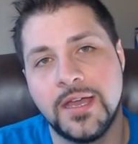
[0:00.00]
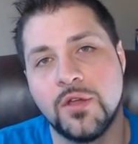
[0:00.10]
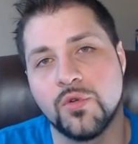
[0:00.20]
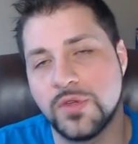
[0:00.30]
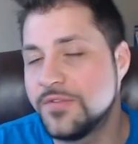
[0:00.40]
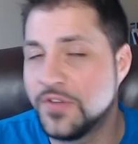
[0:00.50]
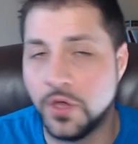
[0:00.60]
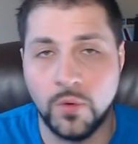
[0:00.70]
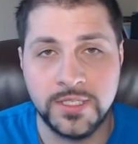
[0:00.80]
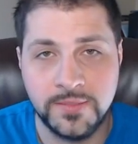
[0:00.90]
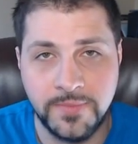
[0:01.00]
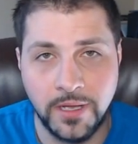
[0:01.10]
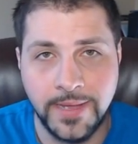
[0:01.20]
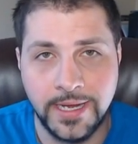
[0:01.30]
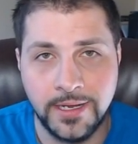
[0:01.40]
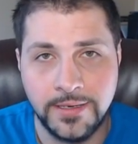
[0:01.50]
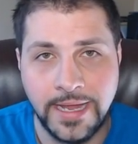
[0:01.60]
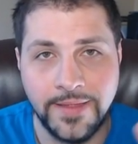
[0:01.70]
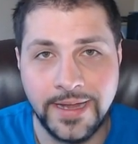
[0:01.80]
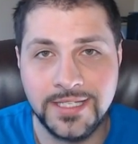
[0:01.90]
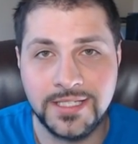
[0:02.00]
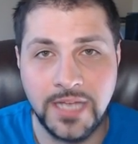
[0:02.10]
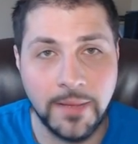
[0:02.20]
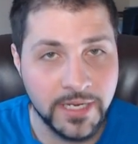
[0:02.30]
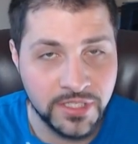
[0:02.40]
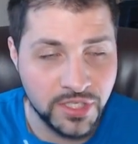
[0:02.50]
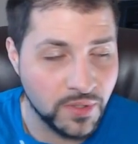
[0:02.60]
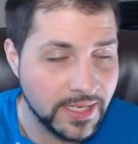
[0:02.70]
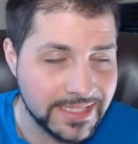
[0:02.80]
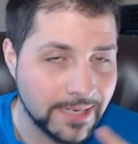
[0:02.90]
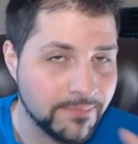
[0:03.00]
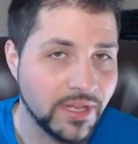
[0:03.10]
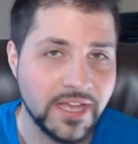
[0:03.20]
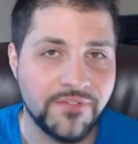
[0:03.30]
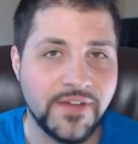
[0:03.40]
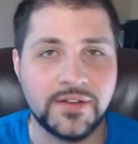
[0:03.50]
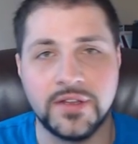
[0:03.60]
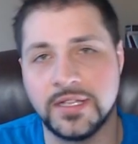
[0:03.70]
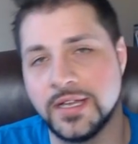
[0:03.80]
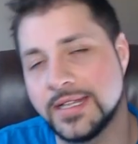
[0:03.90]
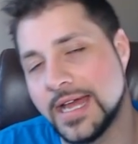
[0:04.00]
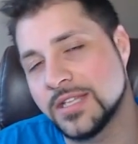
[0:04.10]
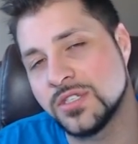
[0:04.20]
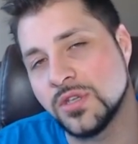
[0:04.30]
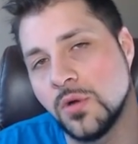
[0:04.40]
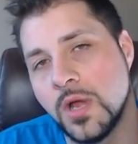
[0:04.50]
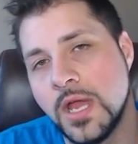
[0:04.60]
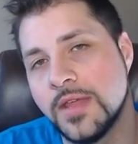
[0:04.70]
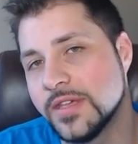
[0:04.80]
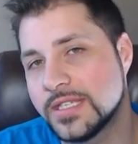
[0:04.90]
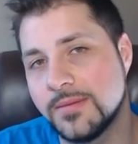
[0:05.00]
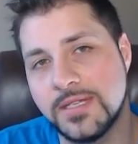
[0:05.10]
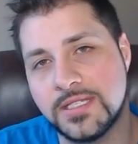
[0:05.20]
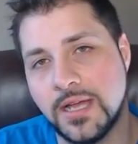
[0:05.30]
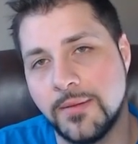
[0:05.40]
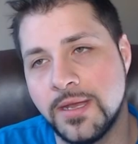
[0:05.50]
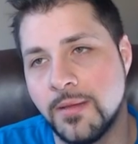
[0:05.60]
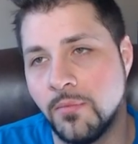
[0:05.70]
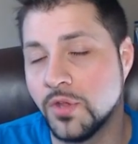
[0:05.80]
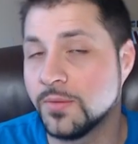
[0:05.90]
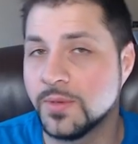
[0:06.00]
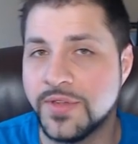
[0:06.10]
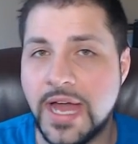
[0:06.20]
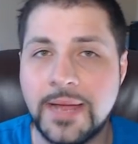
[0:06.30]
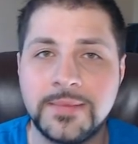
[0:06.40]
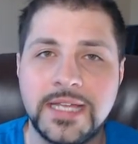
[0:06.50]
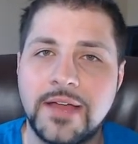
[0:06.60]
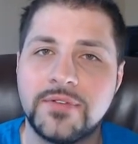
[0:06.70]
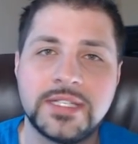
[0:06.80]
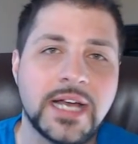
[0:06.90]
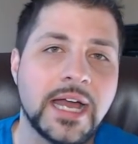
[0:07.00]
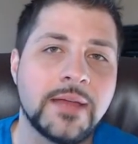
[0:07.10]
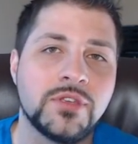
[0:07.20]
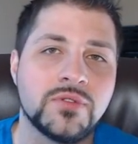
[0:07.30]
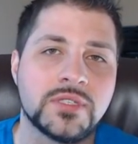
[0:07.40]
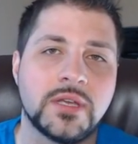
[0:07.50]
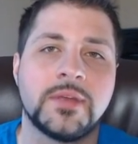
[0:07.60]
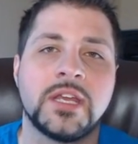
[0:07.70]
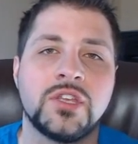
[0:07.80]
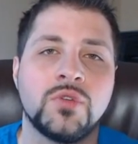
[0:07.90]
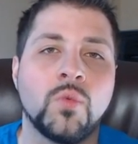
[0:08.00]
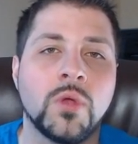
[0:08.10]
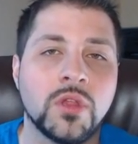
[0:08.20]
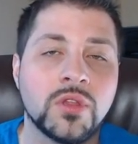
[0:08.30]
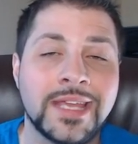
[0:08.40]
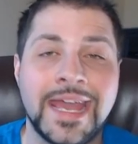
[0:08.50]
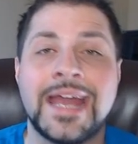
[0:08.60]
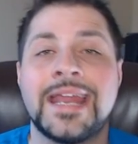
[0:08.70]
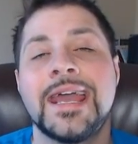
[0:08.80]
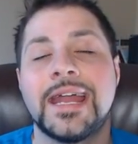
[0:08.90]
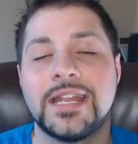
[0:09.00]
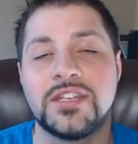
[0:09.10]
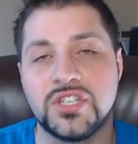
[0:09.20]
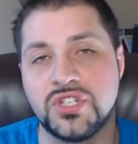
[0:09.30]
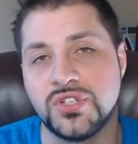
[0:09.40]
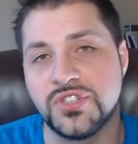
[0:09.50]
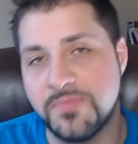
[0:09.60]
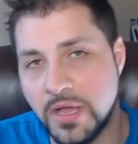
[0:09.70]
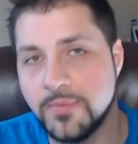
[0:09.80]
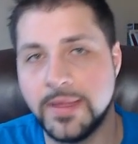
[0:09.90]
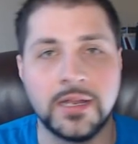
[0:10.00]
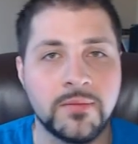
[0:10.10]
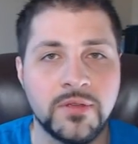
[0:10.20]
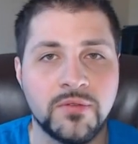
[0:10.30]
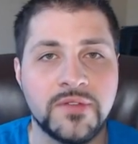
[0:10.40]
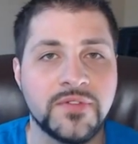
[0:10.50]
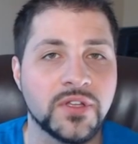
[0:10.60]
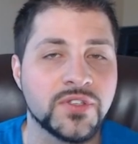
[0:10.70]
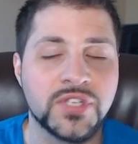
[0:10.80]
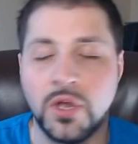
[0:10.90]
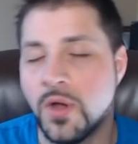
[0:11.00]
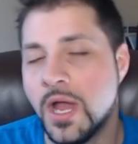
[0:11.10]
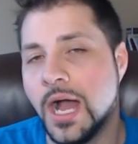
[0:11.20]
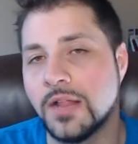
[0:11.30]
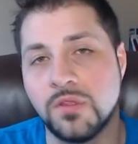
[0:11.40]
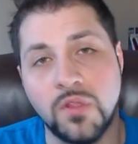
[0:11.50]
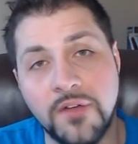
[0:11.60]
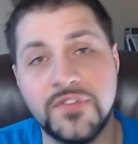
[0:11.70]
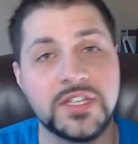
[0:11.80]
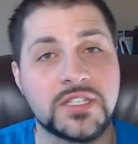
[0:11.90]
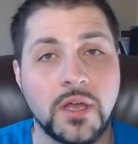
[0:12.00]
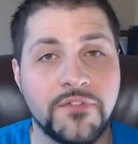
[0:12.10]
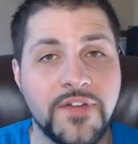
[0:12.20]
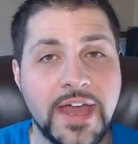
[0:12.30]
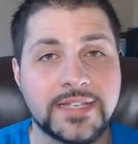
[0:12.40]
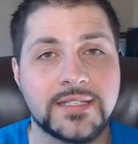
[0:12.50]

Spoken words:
refill 1 spell mana. Now that is summoned too. That's not a play effect or anything like that. So this can be summoned multiple times. Every time you summon it, you will get an additional spell mana to be refilled. So love this effect.